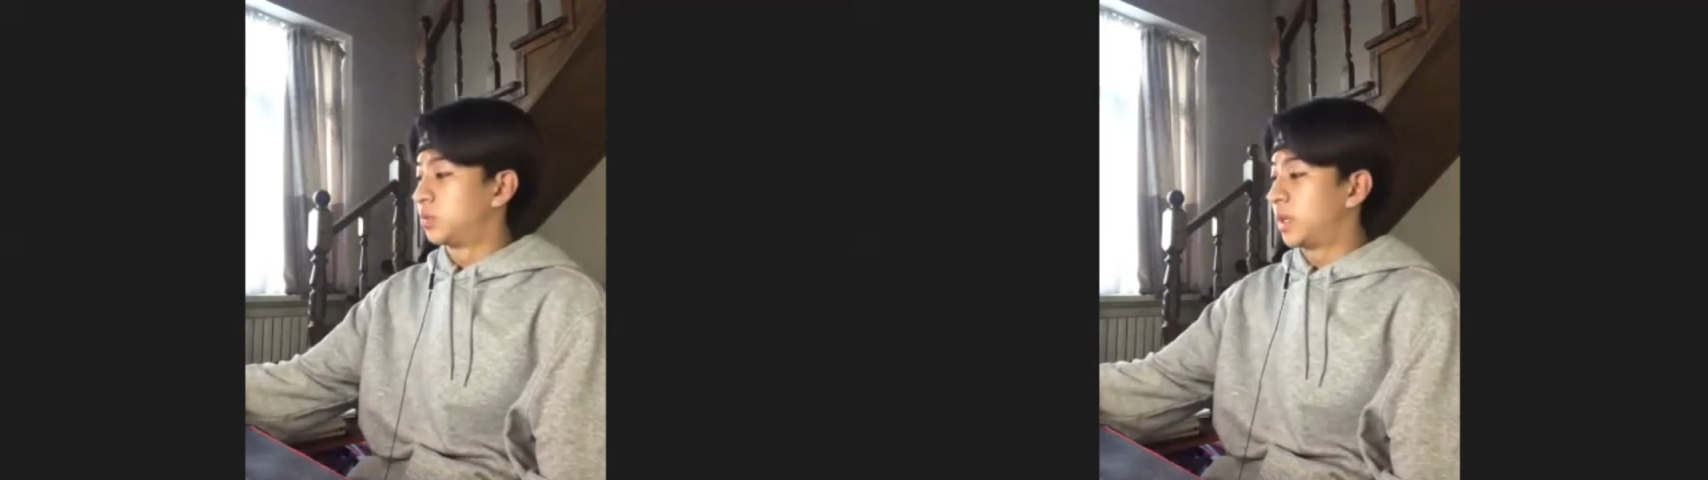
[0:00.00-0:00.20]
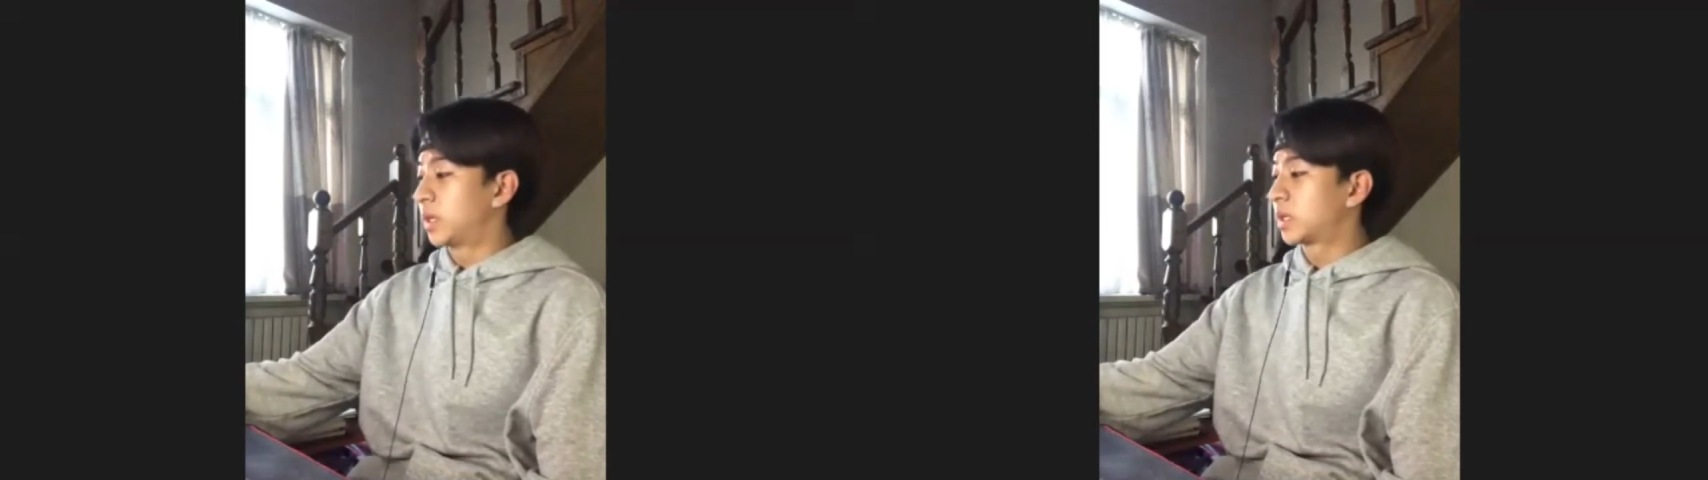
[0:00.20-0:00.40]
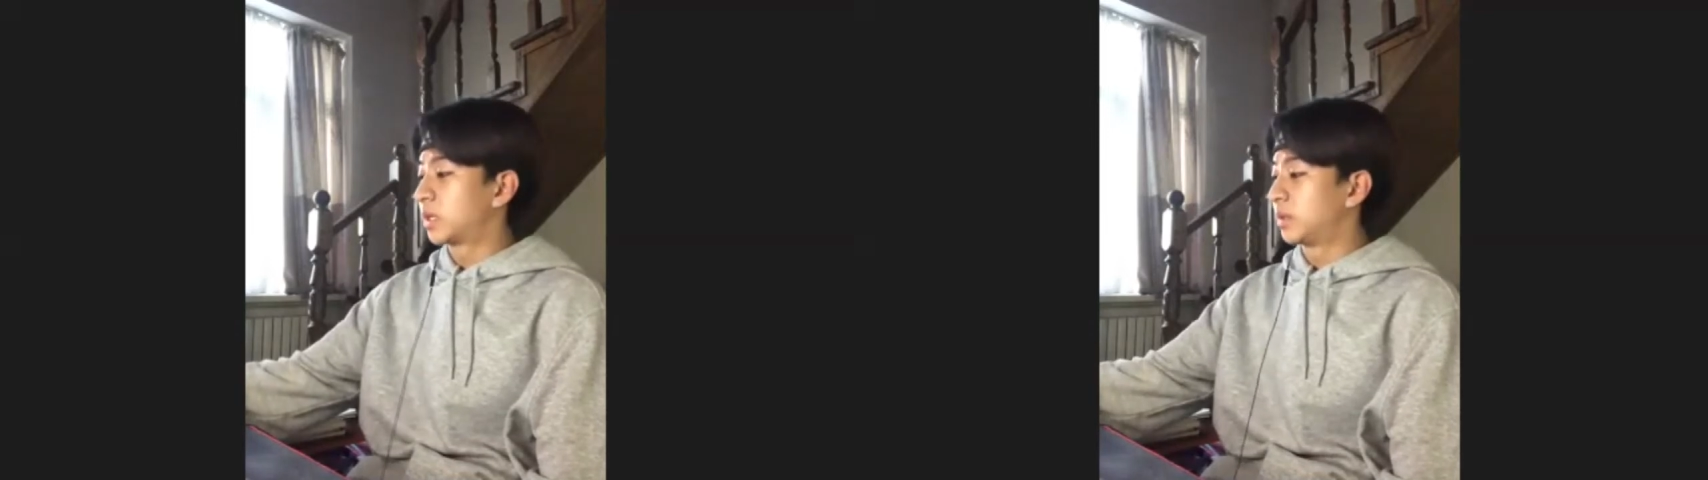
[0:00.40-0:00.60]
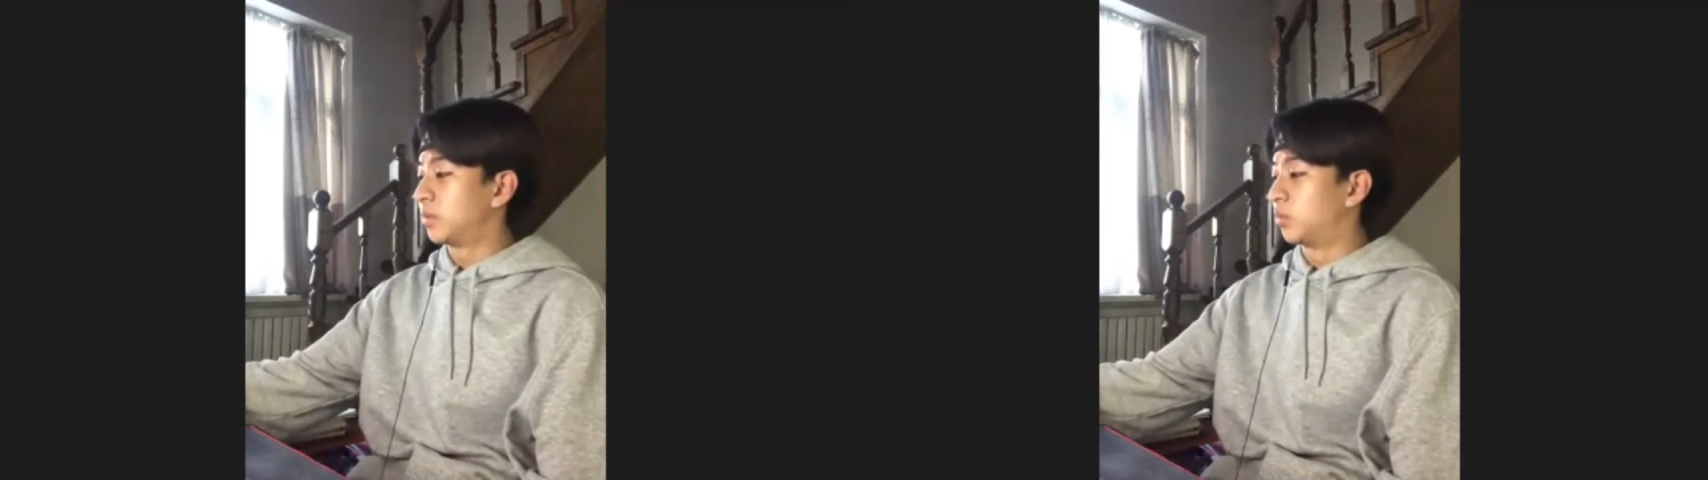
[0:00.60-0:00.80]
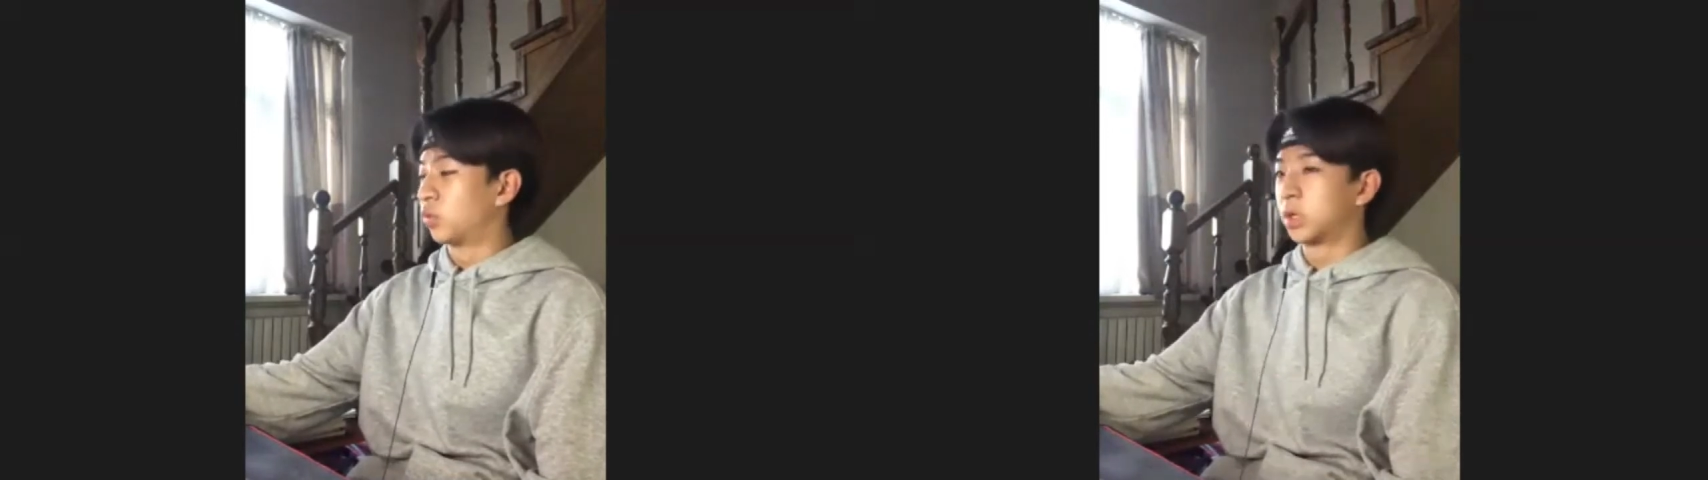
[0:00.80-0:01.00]
make it
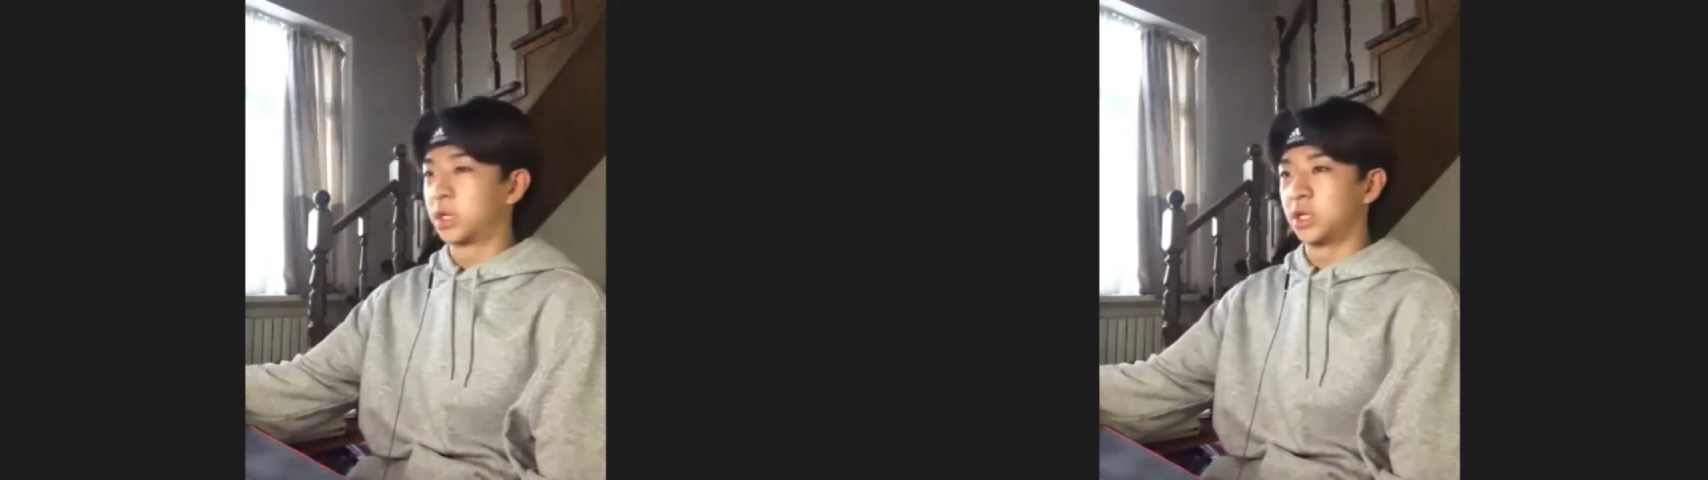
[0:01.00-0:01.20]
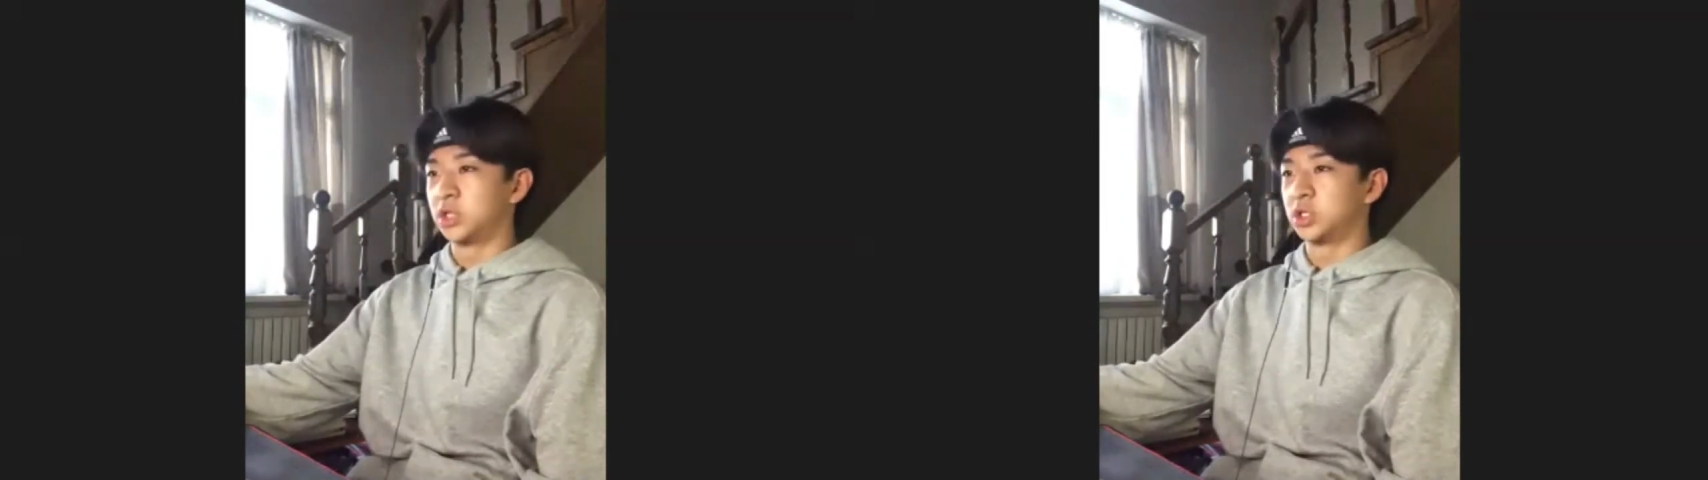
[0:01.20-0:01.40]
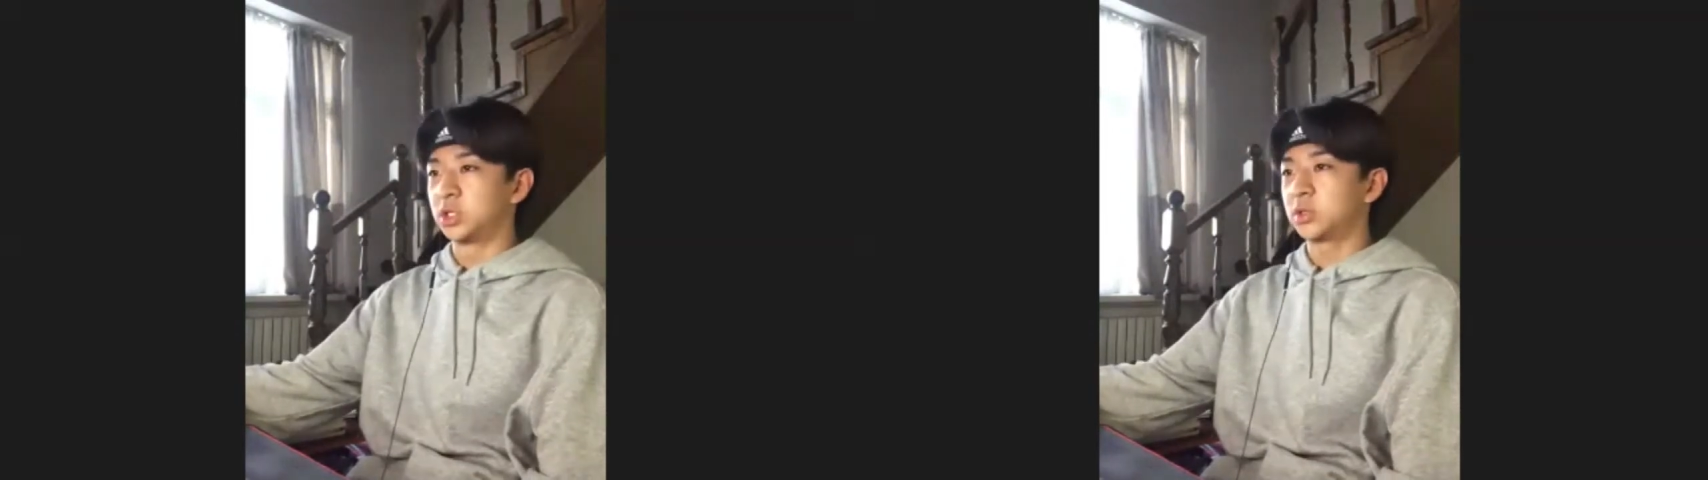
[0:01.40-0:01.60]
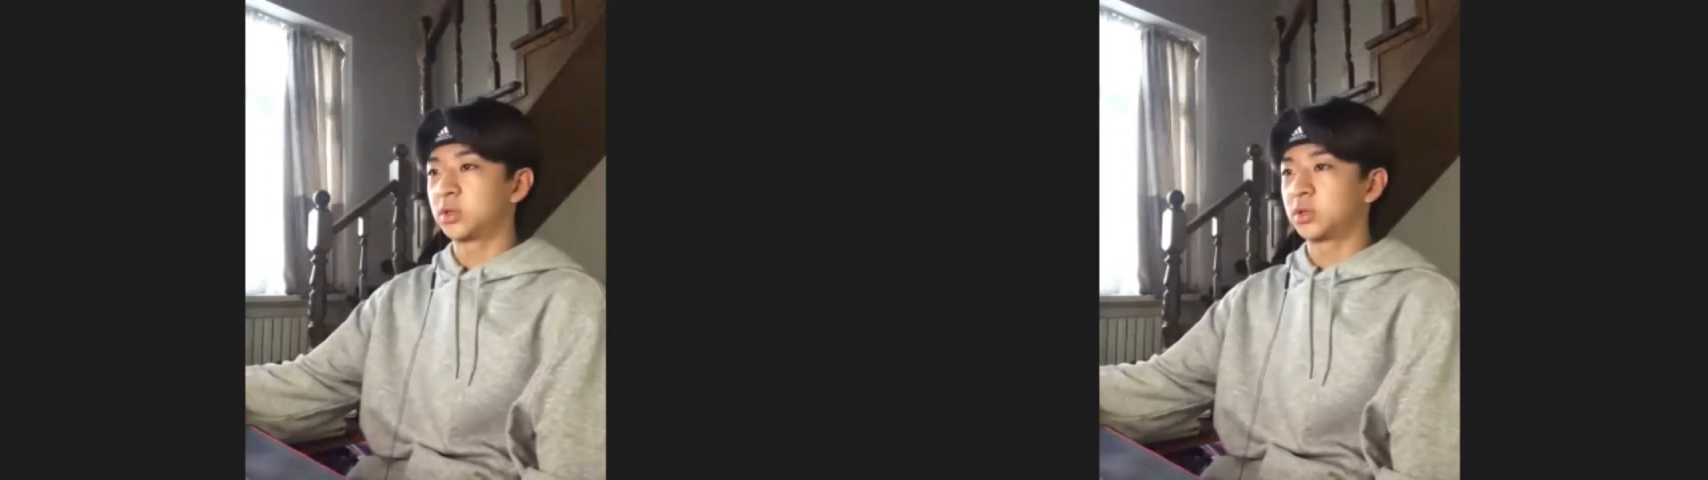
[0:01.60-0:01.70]
more engaging,